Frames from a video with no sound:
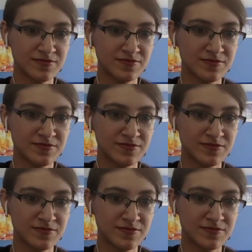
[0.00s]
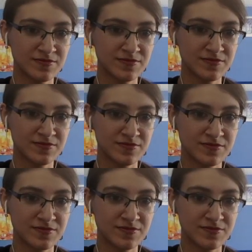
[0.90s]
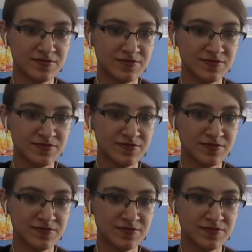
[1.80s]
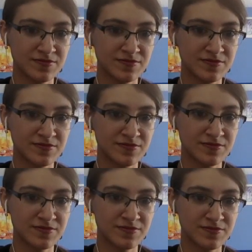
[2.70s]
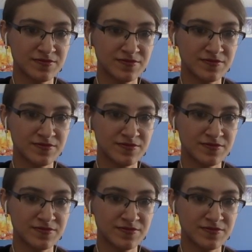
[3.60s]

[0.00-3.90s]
The person shown says nothing.